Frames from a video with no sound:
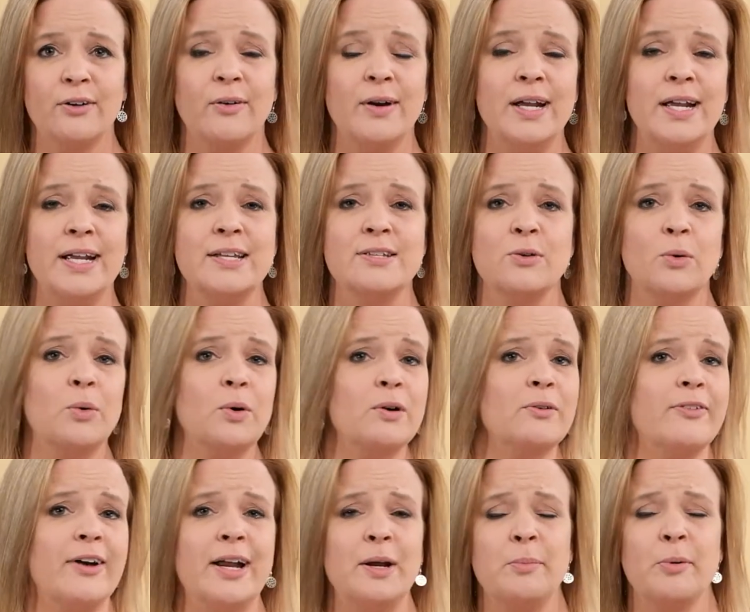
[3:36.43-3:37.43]
rings or
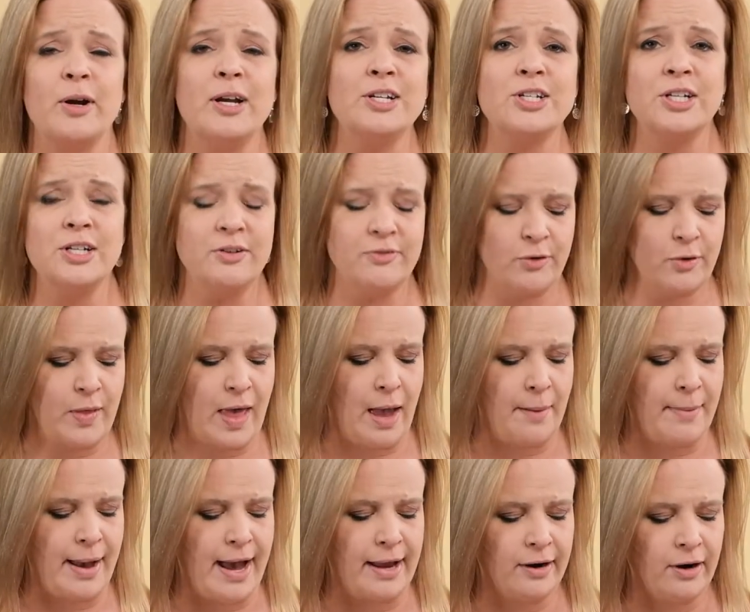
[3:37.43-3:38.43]
vibration for that
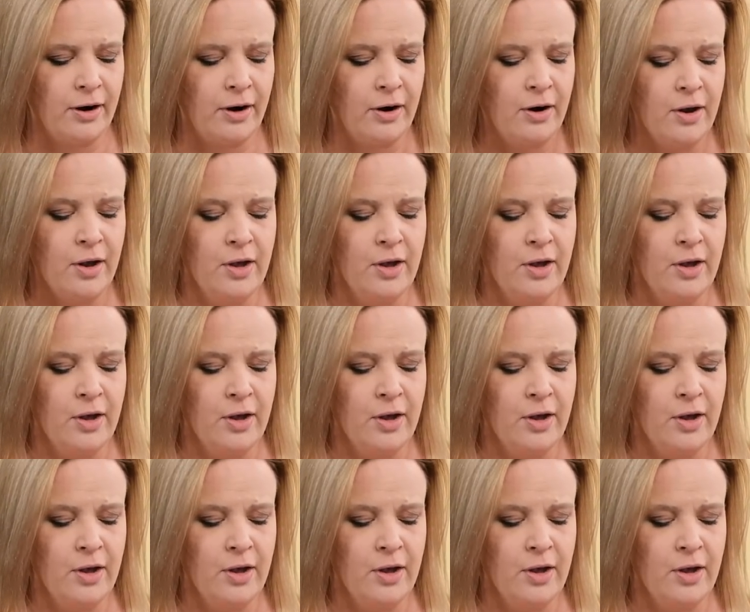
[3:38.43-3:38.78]
matter,